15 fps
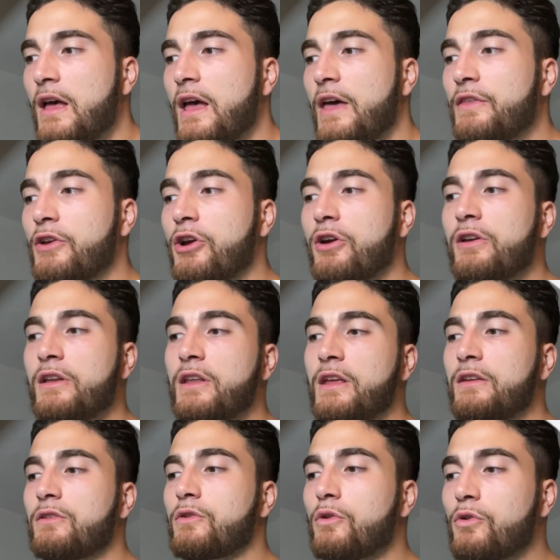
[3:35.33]
And then you're going to
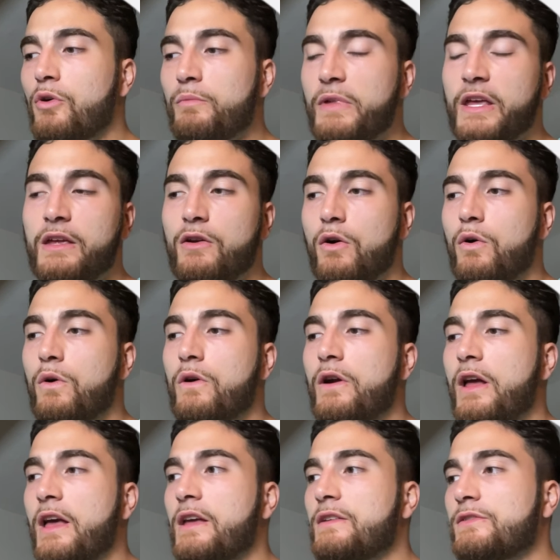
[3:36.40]
need Google Meet or
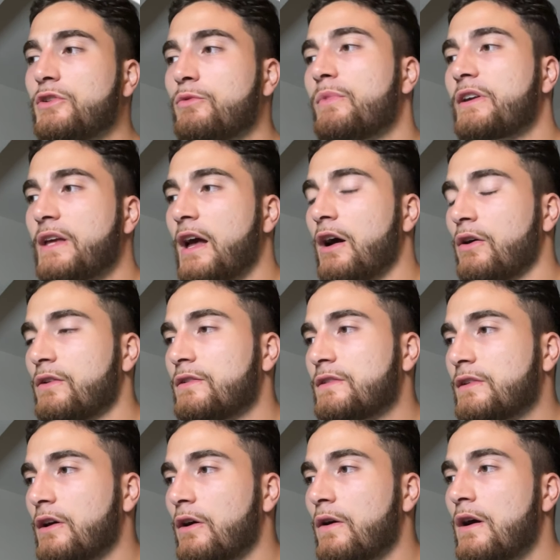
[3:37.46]
a Zoom account.
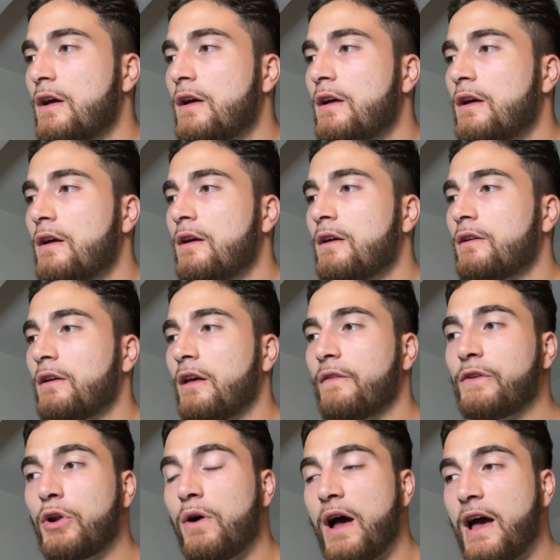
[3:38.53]
So if
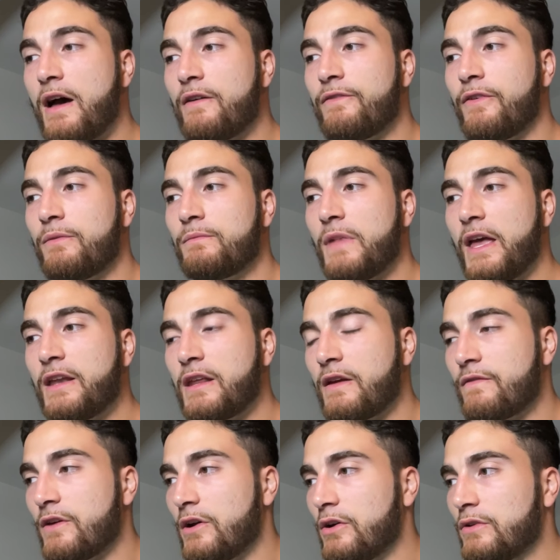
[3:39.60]
you don't have any
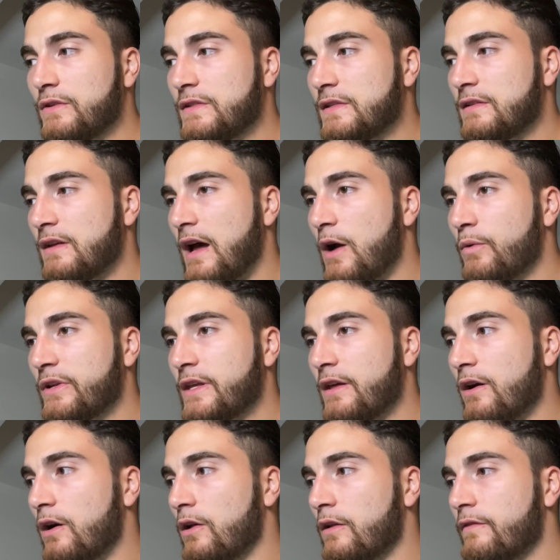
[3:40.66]
of those, I would get
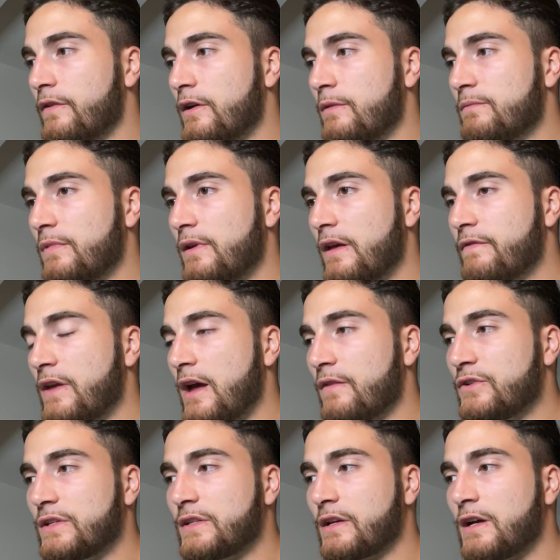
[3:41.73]
all of them. If you have
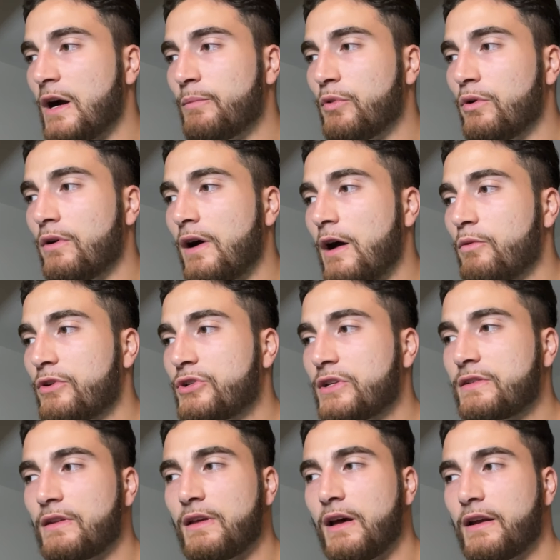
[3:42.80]
just a couple, I would
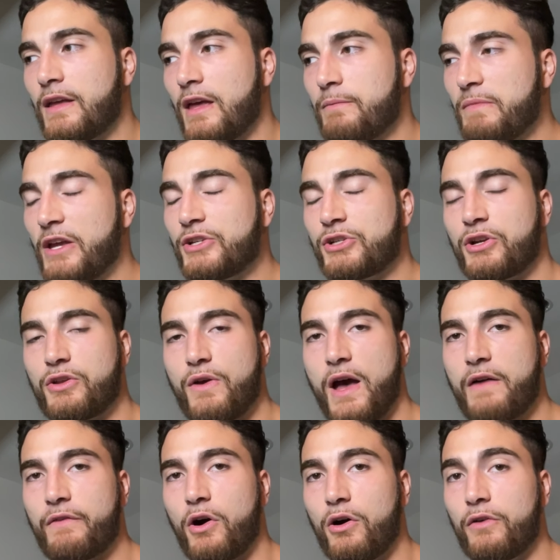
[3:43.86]
just, again, make sure you
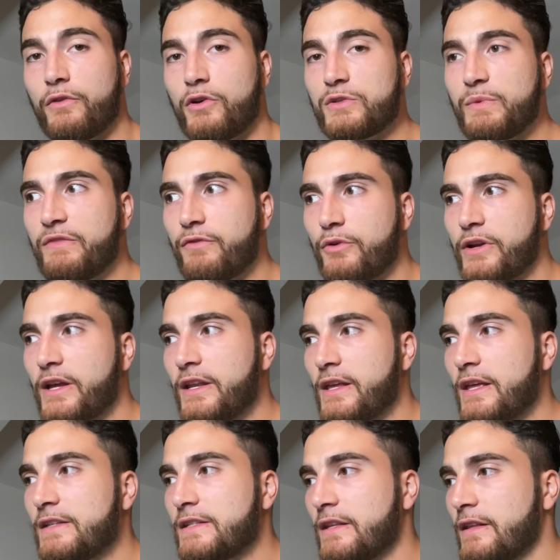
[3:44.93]
have all of those before getting
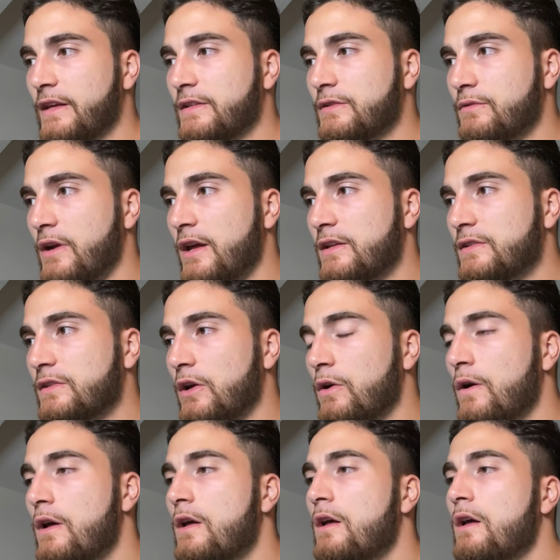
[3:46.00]
into this, right?
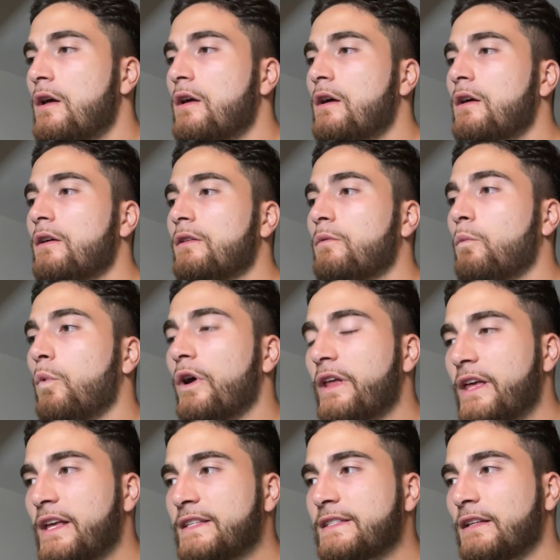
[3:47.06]
So what
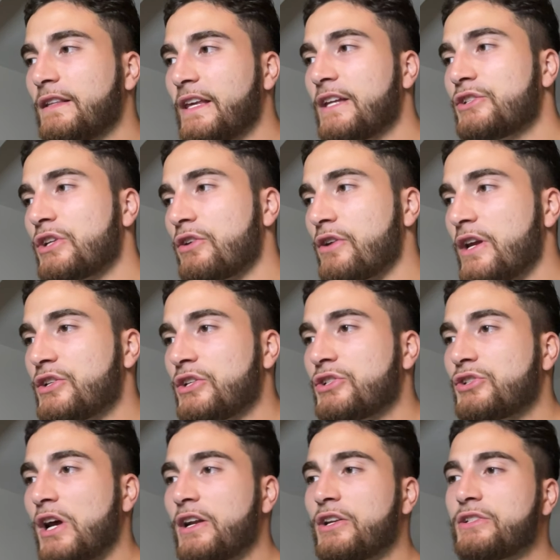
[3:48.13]
is the lead generation
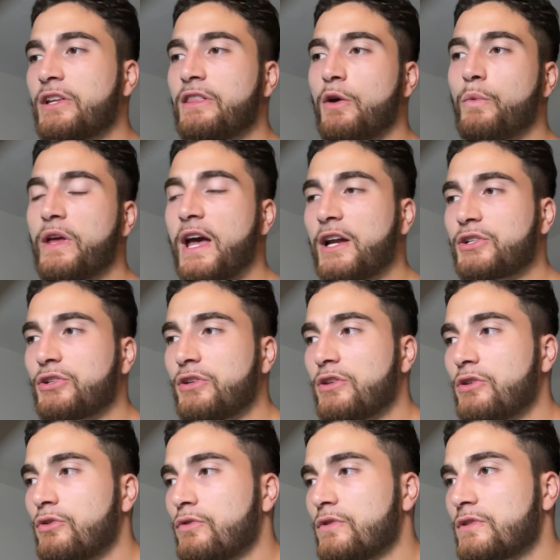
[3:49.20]
strategy that we actually
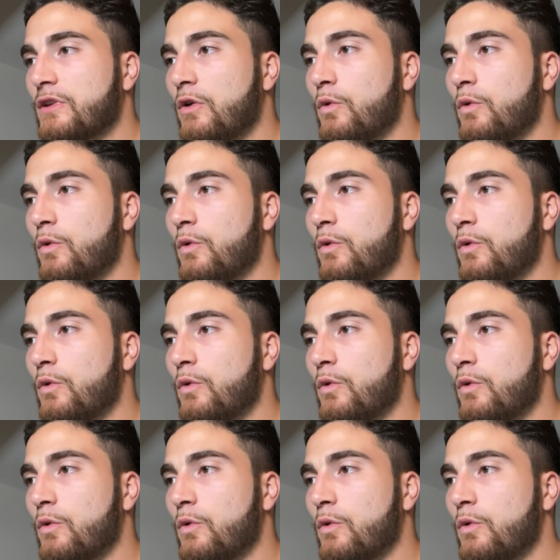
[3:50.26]
use? So